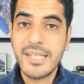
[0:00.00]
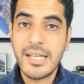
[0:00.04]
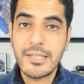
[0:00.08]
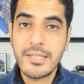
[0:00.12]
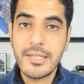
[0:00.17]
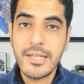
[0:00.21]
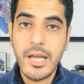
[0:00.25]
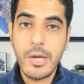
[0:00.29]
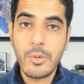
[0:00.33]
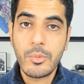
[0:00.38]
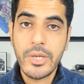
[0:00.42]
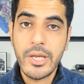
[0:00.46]

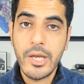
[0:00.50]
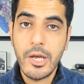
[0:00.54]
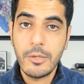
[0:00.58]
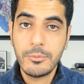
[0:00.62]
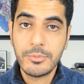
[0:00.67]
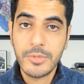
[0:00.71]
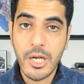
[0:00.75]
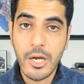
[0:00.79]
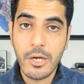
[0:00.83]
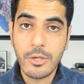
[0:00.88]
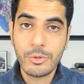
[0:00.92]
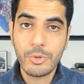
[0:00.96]
exactly how we
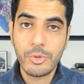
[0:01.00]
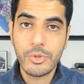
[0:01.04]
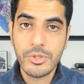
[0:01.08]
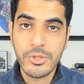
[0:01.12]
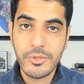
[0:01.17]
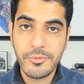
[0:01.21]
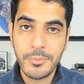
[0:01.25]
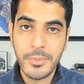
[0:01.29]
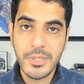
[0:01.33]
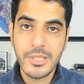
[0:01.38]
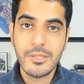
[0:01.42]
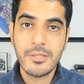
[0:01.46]
helped
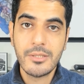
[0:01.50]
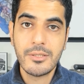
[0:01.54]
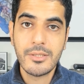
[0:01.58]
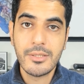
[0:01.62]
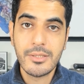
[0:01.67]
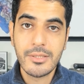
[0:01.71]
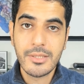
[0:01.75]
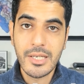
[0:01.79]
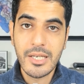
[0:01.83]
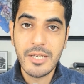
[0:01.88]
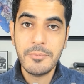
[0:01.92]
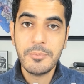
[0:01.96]
hundreds of
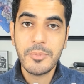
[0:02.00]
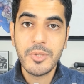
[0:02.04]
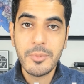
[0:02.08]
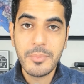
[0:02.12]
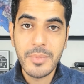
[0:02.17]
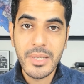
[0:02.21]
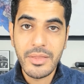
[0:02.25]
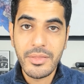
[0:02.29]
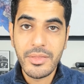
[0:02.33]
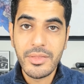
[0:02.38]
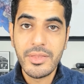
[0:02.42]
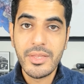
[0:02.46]
businesses
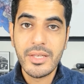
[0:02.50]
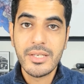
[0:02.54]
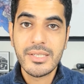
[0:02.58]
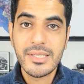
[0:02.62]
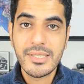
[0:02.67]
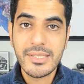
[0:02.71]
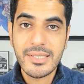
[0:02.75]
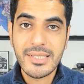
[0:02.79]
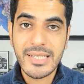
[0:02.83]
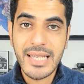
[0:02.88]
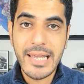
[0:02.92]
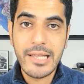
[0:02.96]
implement
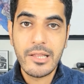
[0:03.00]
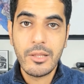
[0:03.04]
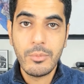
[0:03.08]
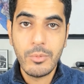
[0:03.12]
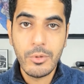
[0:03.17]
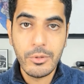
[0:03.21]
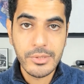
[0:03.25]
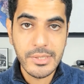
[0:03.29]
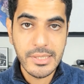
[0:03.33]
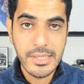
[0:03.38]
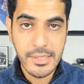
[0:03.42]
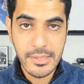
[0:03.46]
this
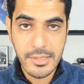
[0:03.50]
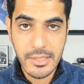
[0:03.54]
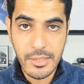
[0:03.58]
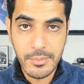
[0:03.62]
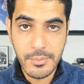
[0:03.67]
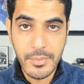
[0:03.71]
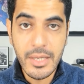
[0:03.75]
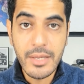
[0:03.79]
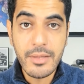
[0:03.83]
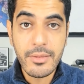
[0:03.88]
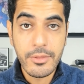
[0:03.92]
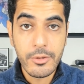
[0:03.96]
scalable
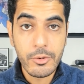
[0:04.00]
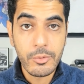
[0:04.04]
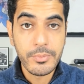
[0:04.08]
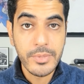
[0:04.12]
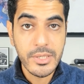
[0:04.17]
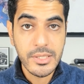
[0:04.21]
system in their